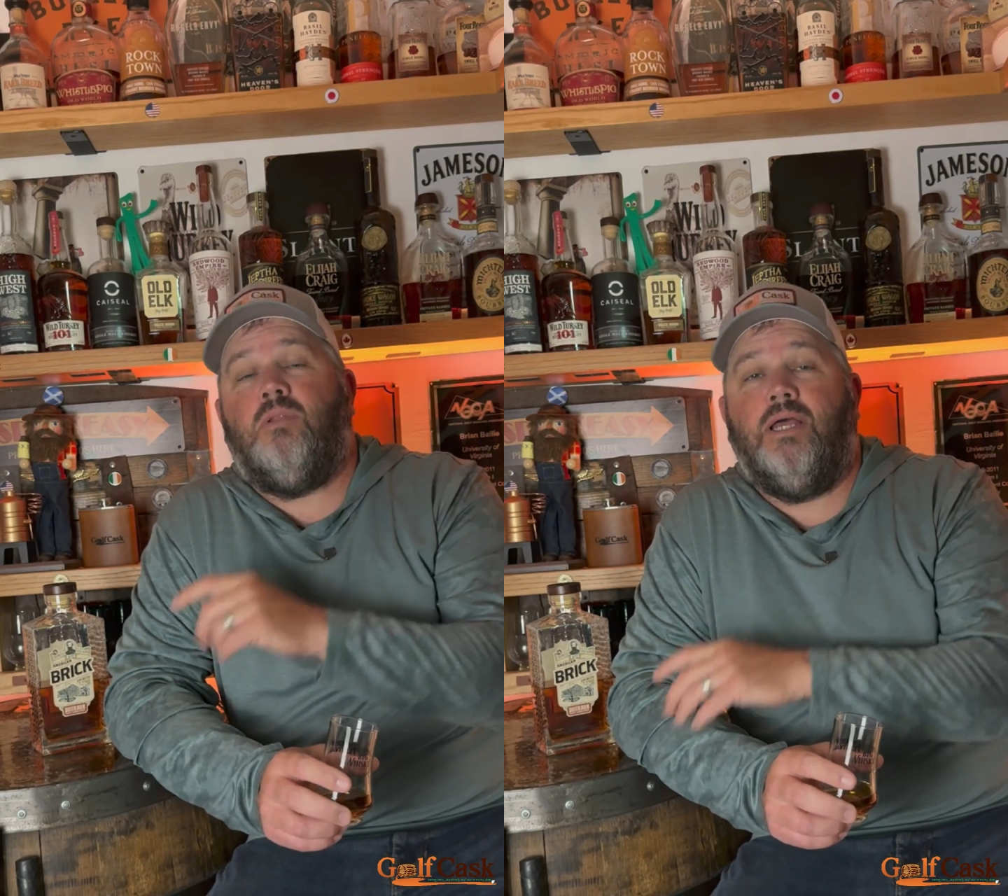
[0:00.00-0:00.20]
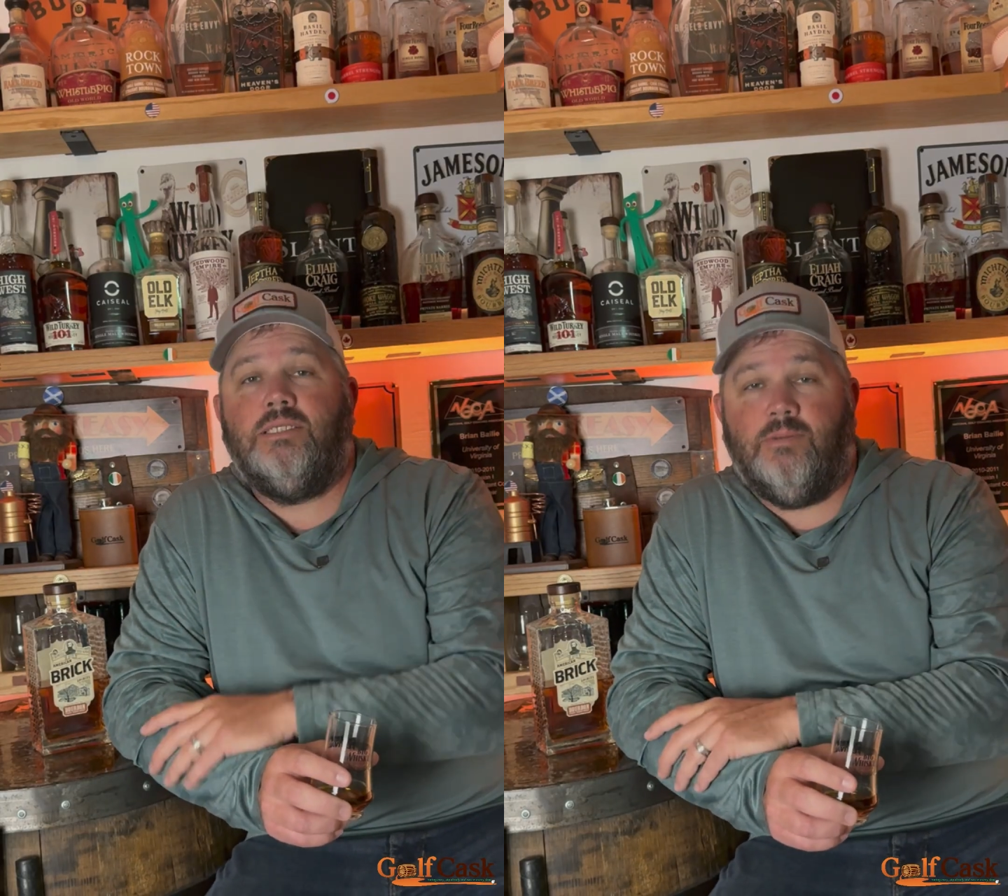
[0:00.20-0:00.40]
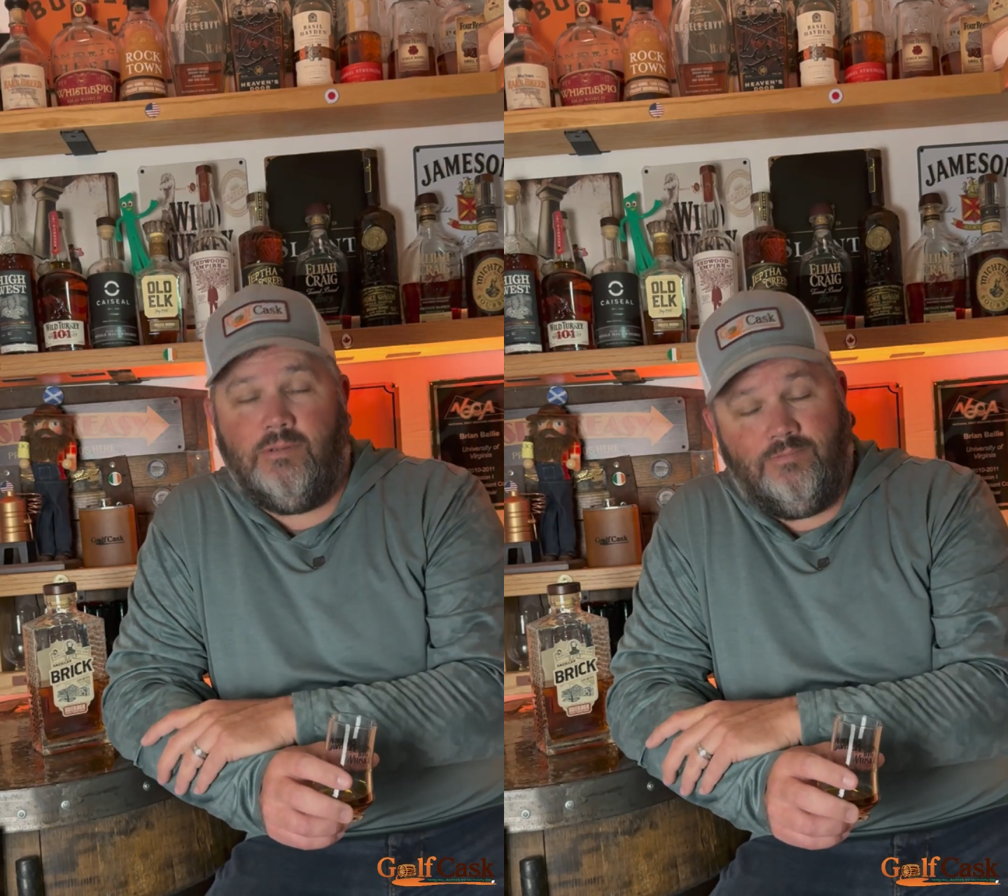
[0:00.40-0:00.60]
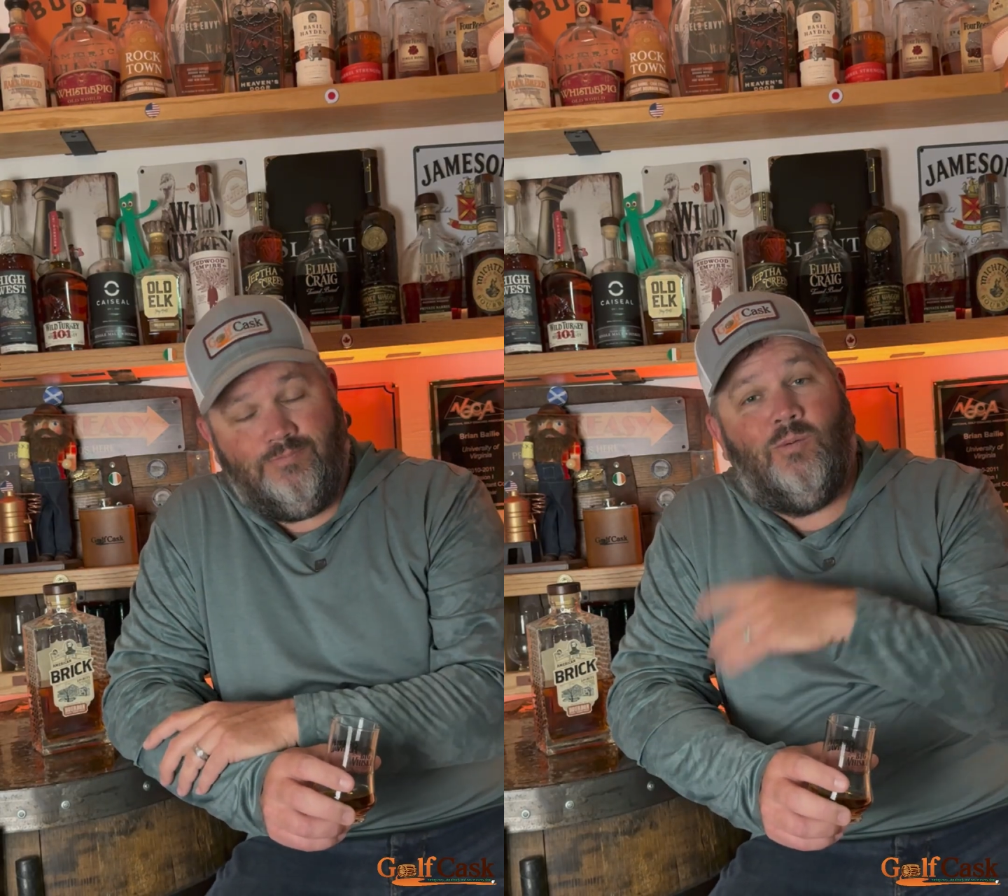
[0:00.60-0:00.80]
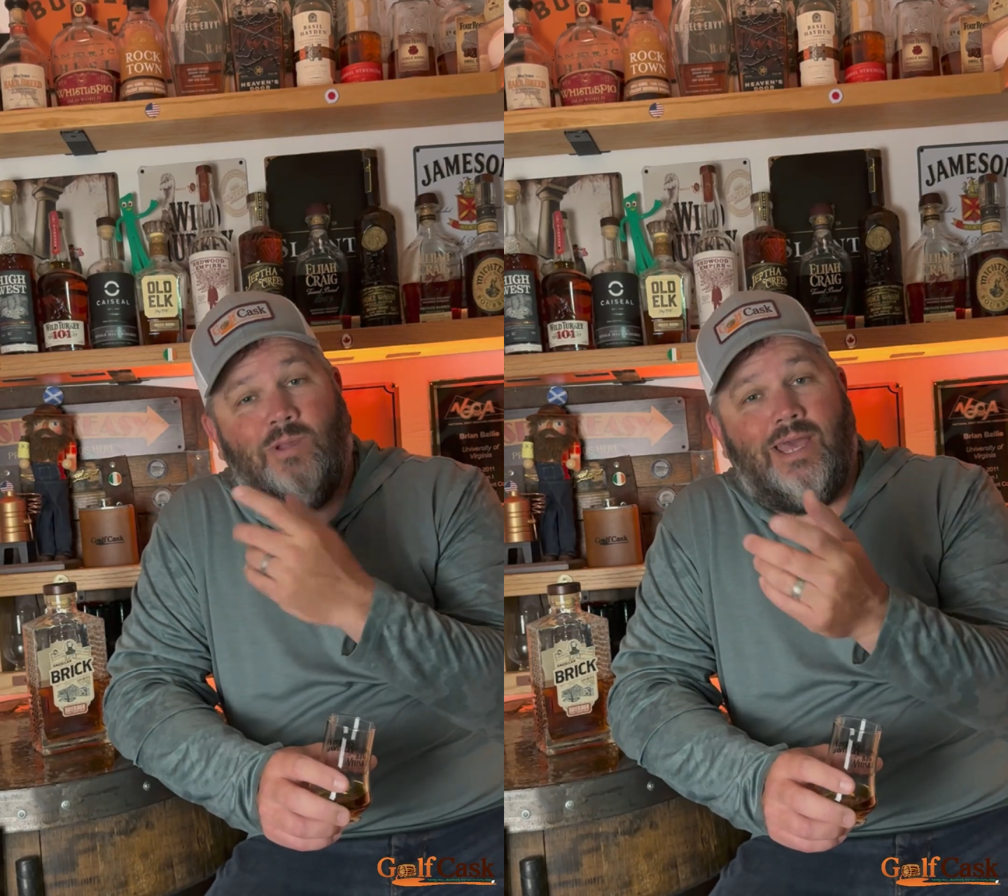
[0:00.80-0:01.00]
placement,
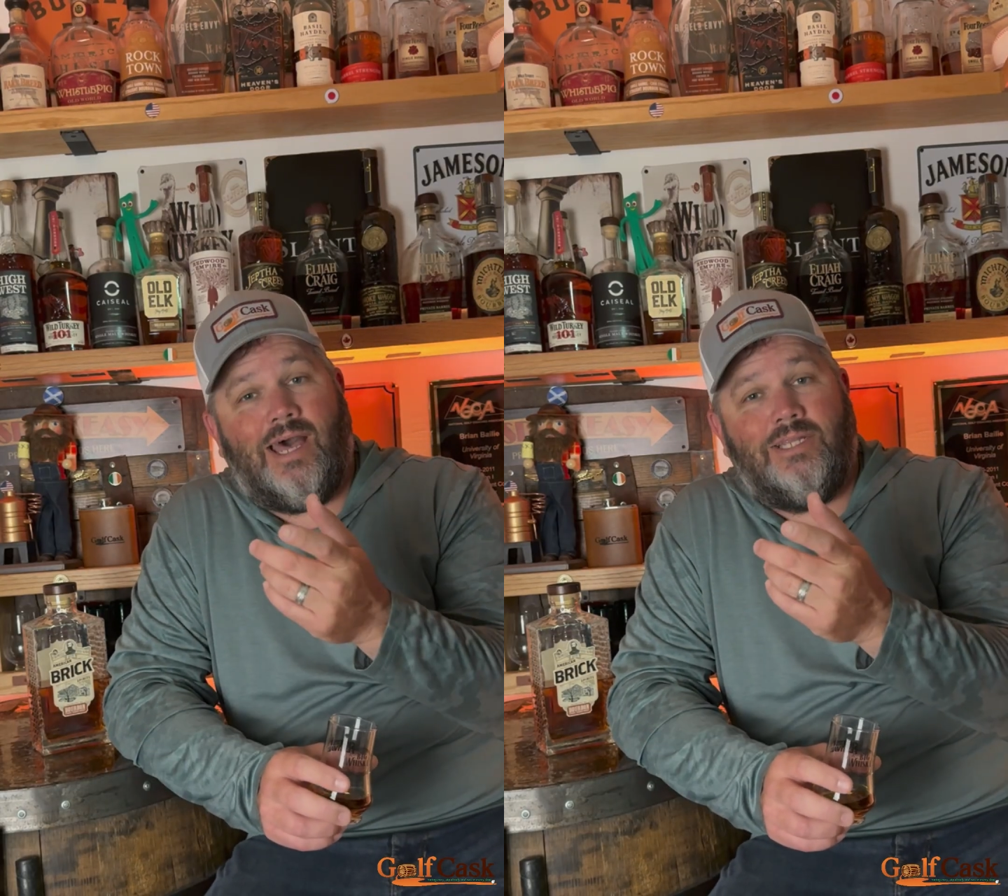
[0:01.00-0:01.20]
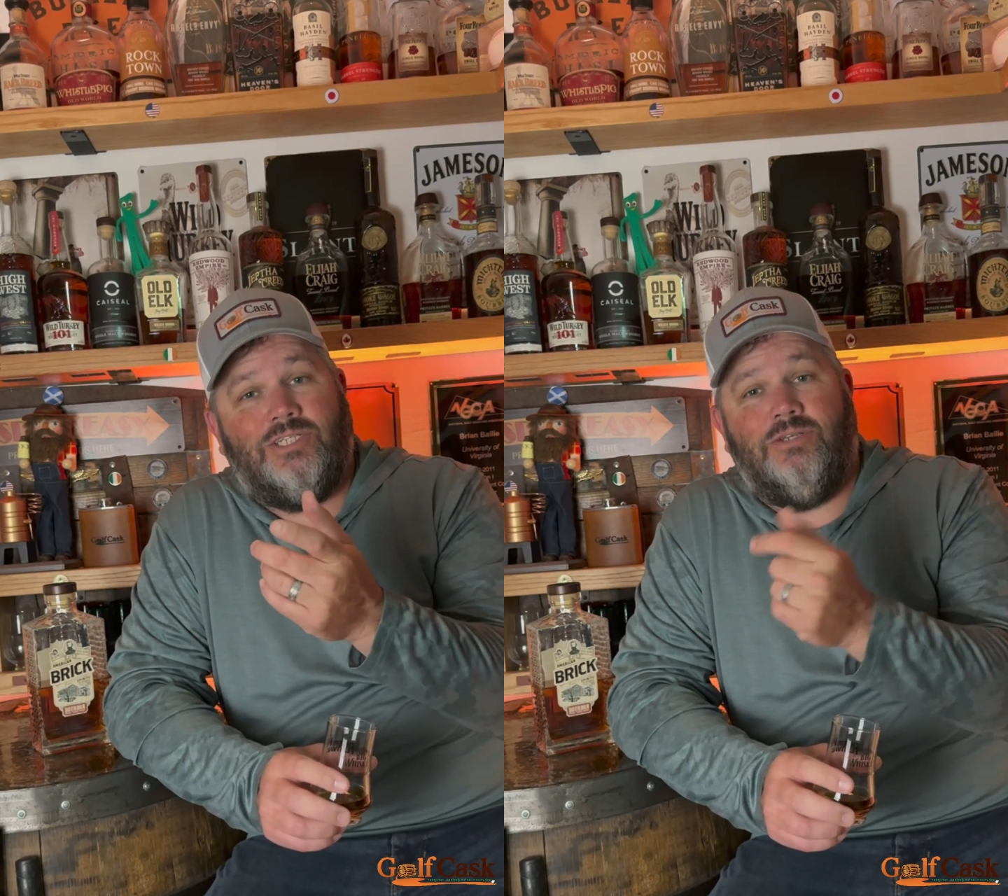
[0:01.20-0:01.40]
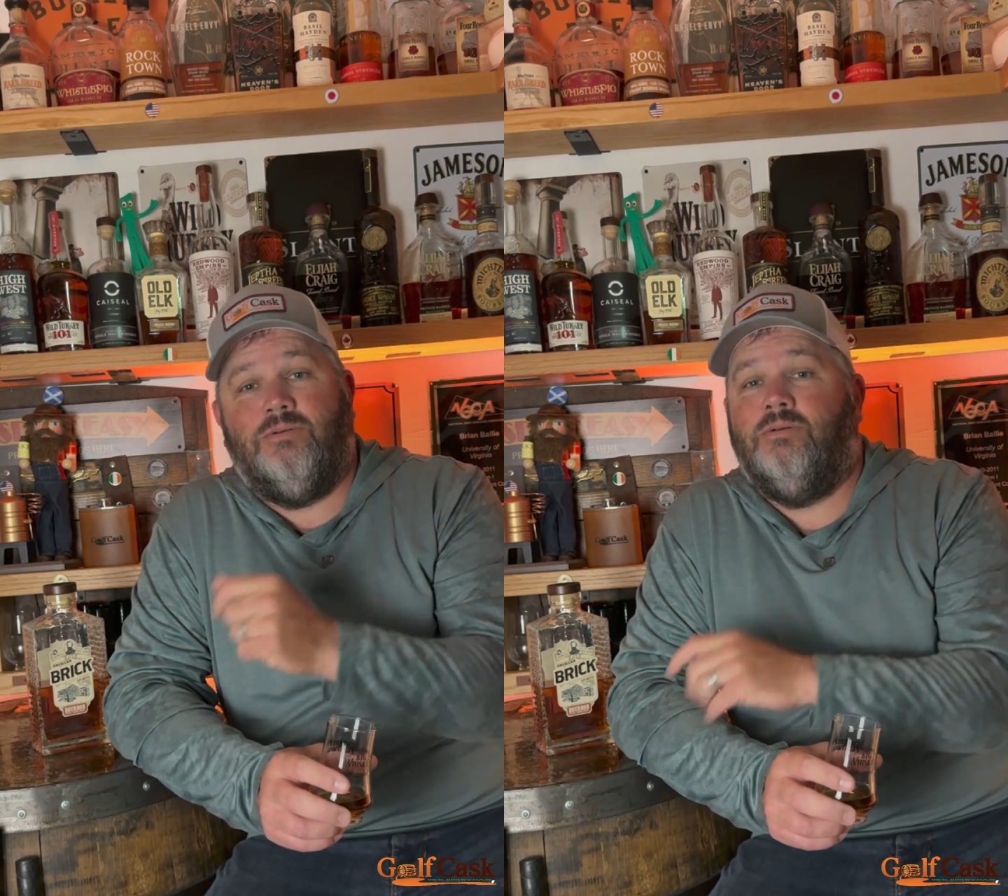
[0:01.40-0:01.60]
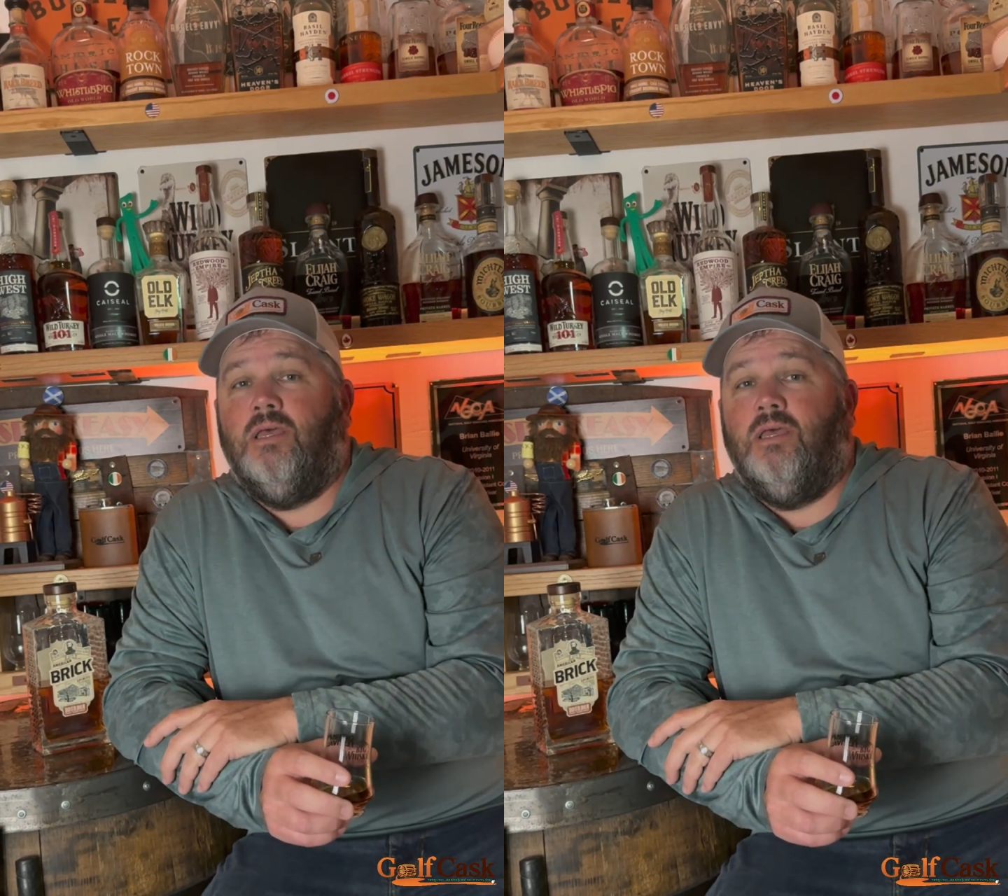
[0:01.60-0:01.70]
we got you.